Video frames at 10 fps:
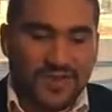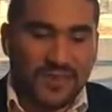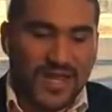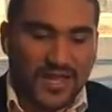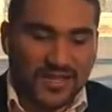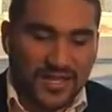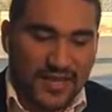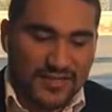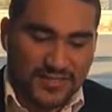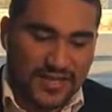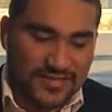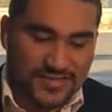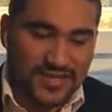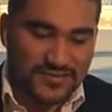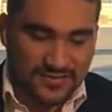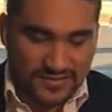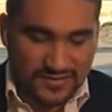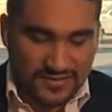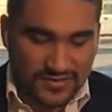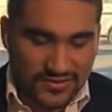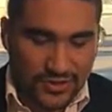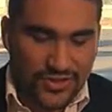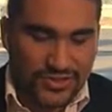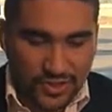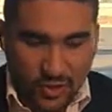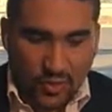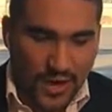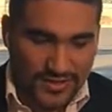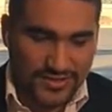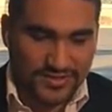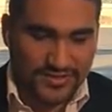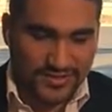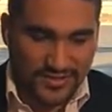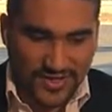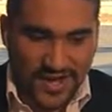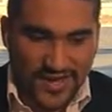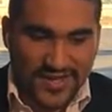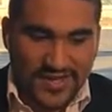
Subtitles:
But man, let's do these 2 questions, okay?